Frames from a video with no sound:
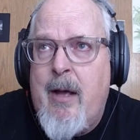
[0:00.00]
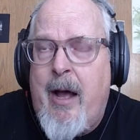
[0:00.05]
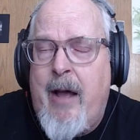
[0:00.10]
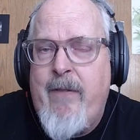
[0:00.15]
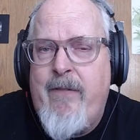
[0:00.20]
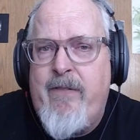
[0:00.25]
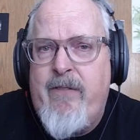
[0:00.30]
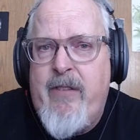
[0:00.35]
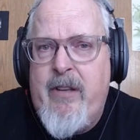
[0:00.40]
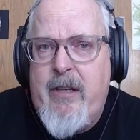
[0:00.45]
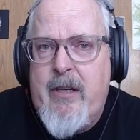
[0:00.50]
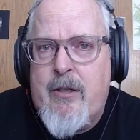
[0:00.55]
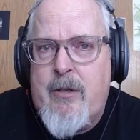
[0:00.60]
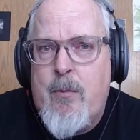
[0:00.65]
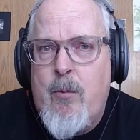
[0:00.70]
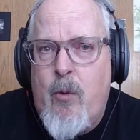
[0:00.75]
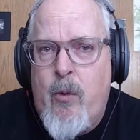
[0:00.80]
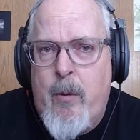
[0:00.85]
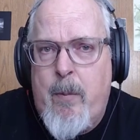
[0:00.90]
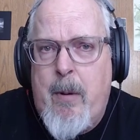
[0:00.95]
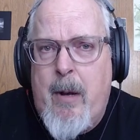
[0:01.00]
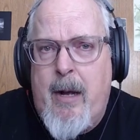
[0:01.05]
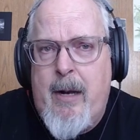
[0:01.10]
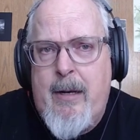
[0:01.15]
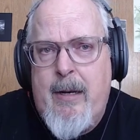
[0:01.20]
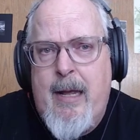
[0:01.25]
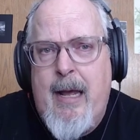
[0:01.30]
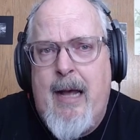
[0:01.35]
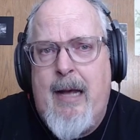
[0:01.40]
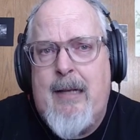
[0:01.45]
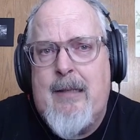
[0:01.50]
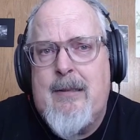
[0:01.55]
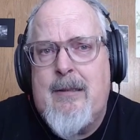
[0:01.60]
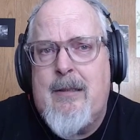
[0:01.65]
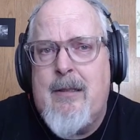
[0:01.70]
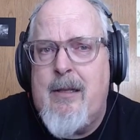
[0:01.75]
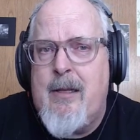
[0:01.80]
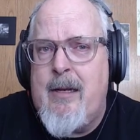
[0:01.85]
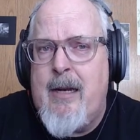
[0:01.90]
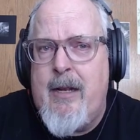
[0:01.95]
finish more
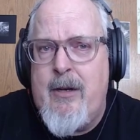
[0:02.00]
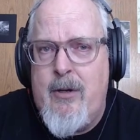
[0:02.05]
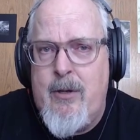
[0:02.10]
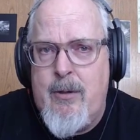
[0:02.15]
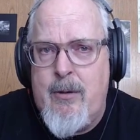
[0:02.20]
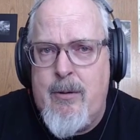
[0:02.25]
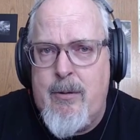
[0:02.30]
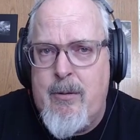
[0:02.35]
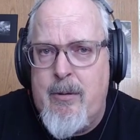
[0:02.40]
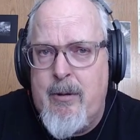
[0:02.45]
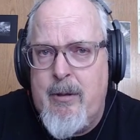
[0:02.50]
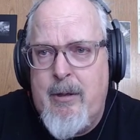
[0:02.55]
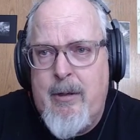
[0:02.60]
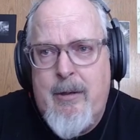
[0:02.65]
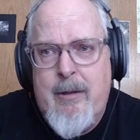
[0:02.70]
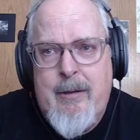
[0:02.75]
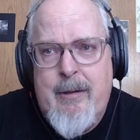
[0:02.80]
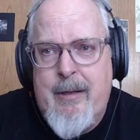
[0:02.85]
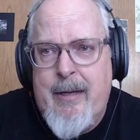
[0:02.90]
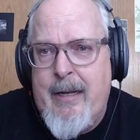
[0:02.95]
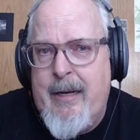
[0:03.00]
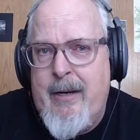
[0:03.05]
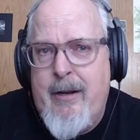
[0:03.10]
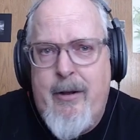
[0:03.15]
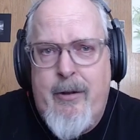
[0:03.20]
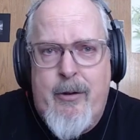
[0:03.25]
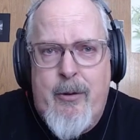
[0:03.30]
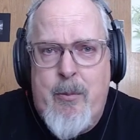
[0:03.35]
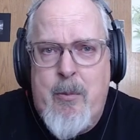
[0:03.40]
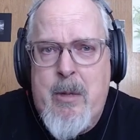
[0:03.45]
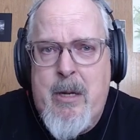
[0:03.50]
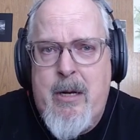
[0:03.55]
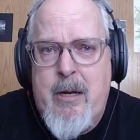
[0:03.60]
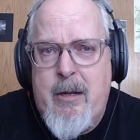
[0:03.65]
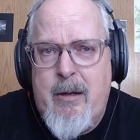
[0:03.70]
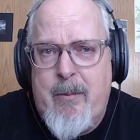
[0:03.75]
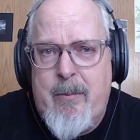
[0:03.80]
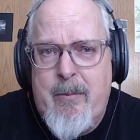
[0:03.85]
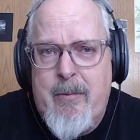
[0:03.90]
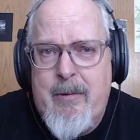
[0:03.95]
podcasts than I do any other
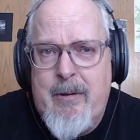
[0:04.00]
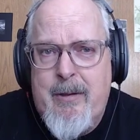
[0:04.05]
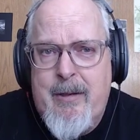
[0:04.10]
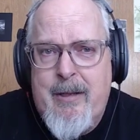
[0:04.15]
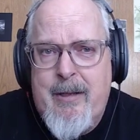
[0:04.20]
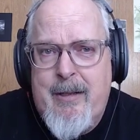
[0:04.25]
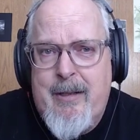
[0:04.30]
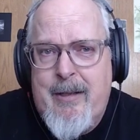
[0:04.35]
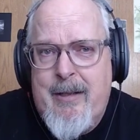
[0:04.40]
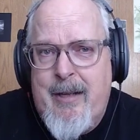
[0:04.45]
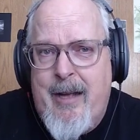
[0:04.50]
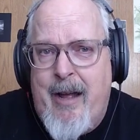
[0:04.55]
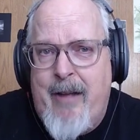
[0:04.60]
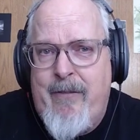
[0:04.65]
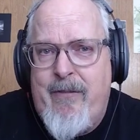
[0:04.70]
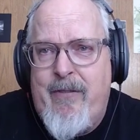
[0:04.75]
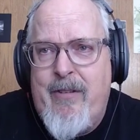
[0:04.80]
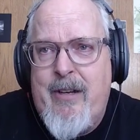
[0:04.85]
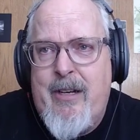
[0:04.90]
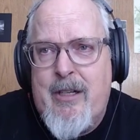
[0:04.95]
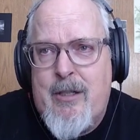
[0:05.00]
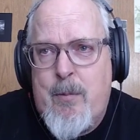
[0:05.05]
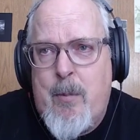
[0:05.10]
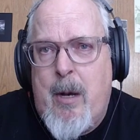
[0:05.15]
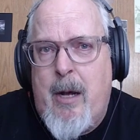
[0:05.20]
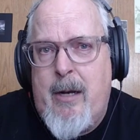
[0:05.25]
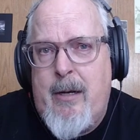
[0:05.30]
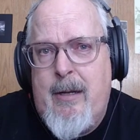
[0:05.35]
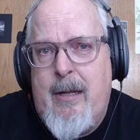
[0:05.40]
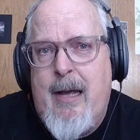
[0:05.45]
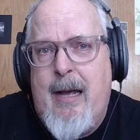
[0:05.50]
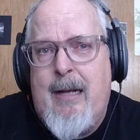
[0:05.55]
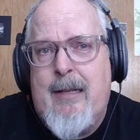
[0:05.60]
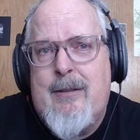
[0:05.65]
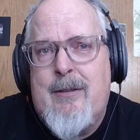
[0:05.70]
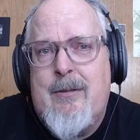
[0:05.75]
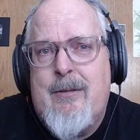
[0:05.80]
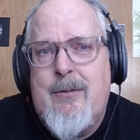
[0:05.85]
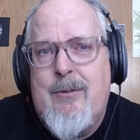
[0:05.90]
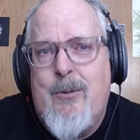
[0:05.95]
medium. I finish
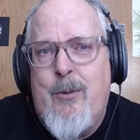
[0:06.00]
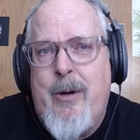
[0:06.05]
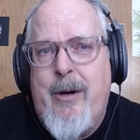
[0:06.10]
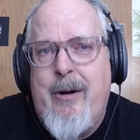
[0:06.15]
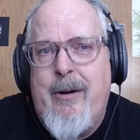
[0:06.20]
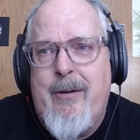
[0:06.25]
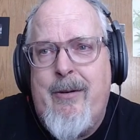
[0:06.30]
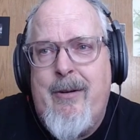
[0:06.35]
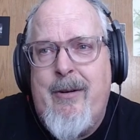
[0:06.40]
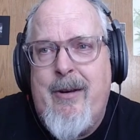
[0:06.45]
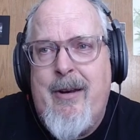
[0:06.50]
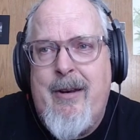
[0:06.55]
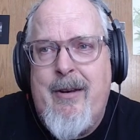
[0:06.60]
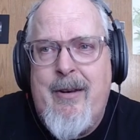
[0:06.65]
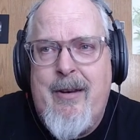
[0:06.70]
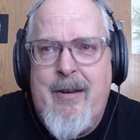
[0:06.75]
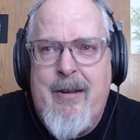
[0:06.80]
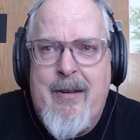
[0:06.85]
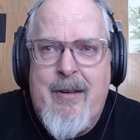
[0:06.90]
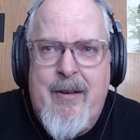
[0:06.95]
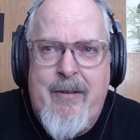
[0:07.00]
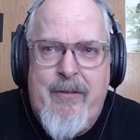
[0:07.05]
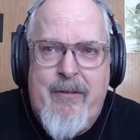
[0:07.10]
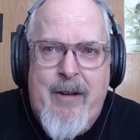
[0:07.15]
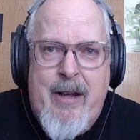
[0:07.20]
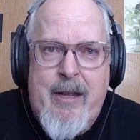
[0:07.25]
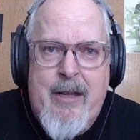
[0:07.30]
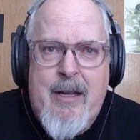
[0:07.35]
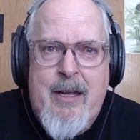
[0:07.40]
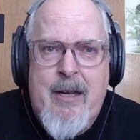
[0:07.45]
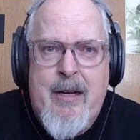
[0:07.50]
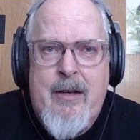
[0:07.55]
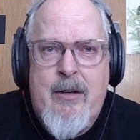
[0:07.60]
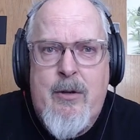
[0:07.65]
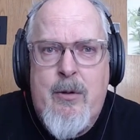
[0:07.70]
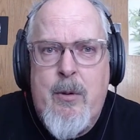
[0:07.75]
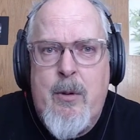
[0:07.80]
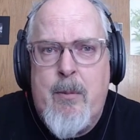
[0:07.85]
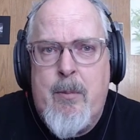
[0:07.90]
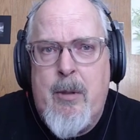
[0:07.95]
podcasts where if I get
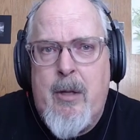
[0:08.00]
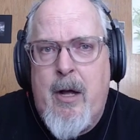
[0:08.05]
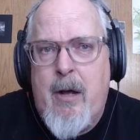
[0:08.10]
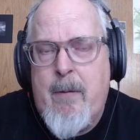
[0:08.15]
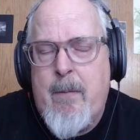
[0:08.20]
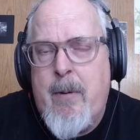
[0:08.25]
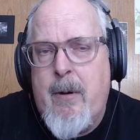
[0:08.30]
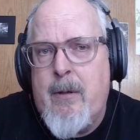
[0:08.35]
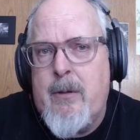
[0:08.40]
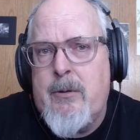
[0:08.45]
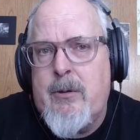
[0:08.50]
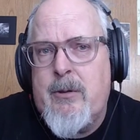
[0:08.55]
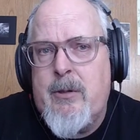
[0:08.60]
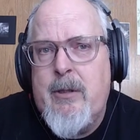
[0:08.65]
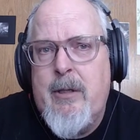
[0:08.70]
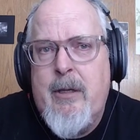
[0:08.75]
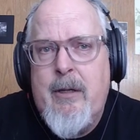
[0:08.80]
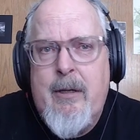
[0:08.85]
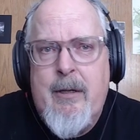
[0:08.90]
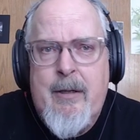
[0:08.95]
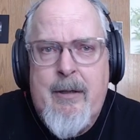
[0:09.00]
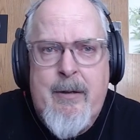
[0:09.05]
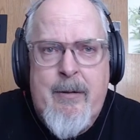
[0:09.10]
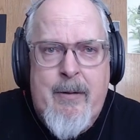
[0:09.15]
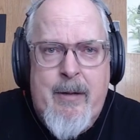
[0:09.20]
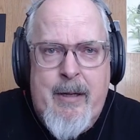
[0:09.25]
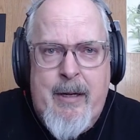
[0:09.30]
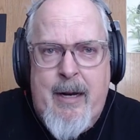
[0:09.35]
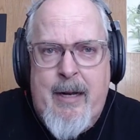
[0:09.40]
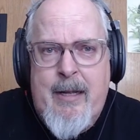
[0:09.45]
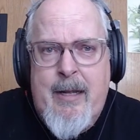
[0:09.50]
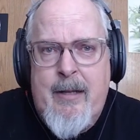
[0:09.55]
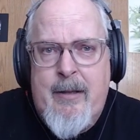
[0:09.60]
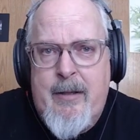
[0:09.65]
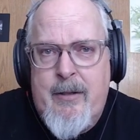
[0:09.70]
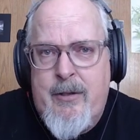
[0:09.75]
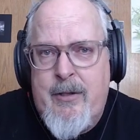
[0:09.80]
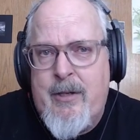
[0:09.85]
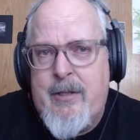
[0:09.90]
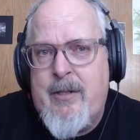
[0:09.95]
into a blog post and I get
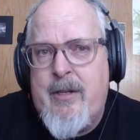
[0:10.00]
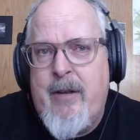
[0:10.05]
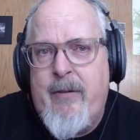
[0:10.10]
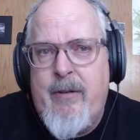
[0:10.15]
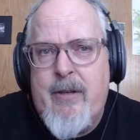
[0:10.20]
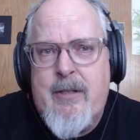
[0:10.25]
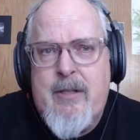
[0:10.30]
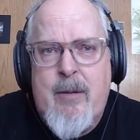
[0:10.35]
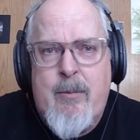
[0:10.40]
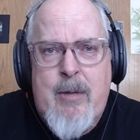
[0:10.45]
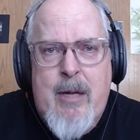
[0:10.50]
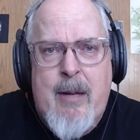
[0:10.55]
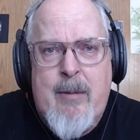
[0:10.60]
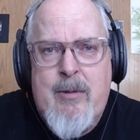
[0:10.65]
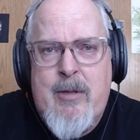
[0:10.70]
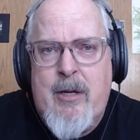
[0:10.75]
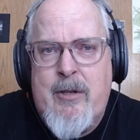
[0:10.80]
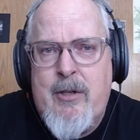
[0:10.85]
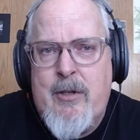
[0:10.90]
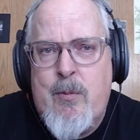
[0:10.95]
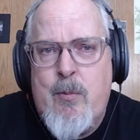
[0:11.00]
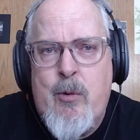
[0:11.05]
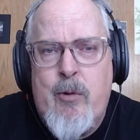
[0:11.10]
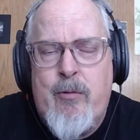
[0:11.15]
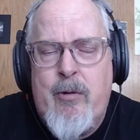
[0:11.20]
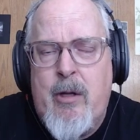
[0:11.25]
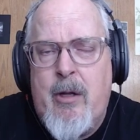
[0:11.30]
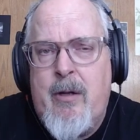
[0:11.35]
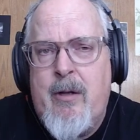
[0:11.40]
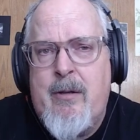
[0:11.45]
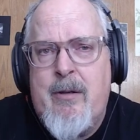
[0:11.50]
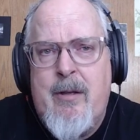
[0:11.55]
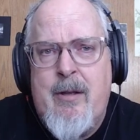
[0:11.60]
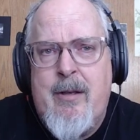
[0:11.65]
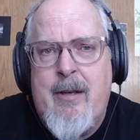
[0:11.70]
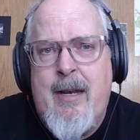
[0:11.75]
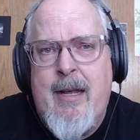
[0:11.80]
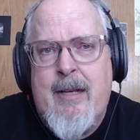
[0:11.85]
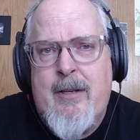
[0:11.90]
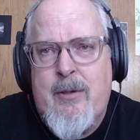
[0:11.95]
the gist of it, sometimes I'll just move along to
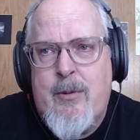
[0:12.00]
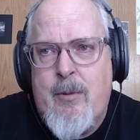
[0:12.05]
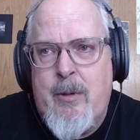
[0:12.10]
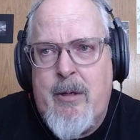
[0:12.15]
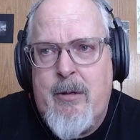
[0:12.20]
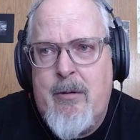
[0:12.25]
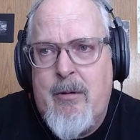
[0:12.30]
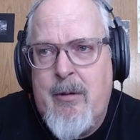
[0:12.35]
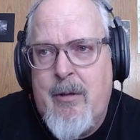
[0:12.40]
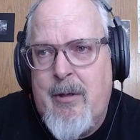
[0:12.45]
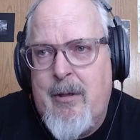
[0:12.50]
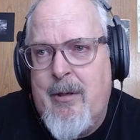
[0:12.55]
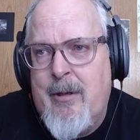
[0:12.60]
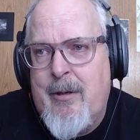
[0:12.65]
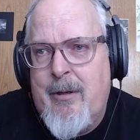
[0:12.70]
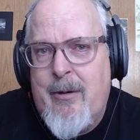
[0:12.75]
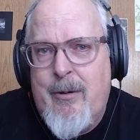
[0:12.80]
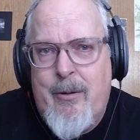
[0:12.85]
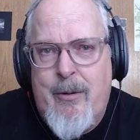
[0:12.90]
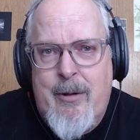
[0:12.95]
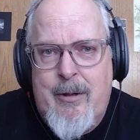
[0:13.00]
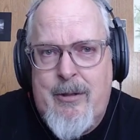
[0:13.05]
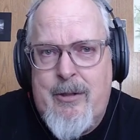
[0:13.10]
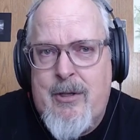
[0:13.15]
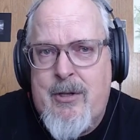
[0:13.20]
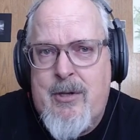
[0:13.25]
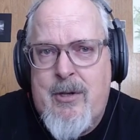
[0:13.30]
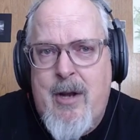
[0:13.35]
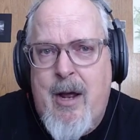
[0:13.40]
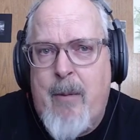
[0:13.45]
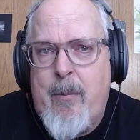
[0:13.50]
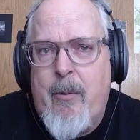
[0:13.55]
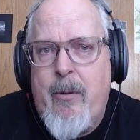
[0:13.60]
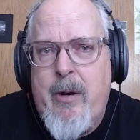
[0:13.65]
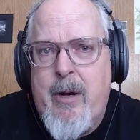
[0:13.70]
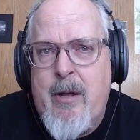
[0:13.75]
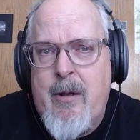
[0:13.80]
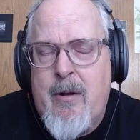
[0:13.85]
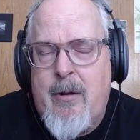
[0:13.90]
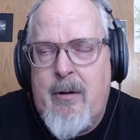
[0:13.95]
the next one, or I'll just stop
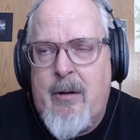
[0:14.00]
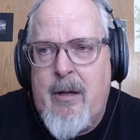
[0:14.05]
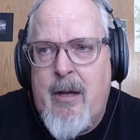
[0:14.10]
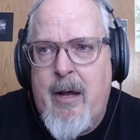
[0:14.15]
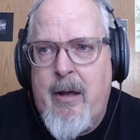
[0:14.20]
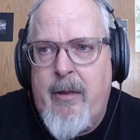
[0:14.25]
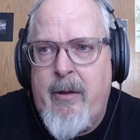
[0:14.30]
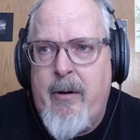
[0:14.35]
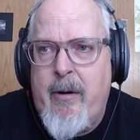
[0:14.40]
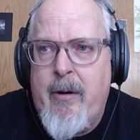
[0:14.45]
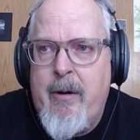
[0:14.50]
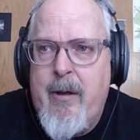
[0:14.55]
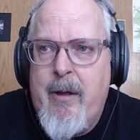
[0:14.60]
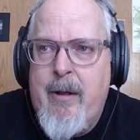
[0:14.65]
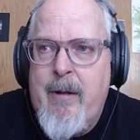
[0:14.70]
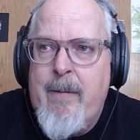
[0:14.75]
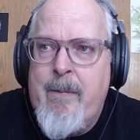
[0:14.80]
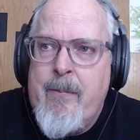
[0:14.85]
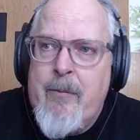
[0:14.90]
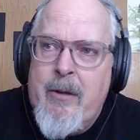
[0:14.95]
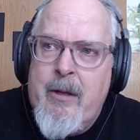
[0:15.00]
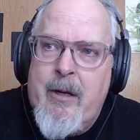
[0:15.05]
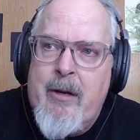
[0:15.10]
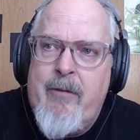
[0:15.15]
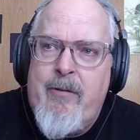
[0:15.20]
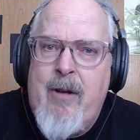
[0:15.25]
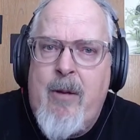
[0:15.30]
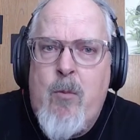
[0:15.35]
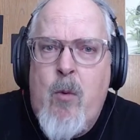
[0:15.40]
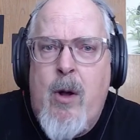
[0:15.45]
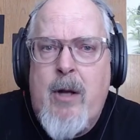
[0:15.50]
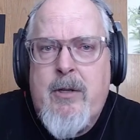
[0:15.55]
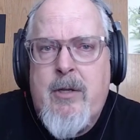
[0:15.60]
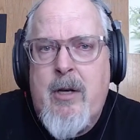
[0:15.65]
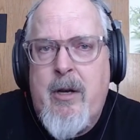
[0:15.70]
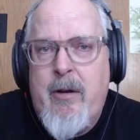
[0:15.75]
reading altogether. And if I'm watching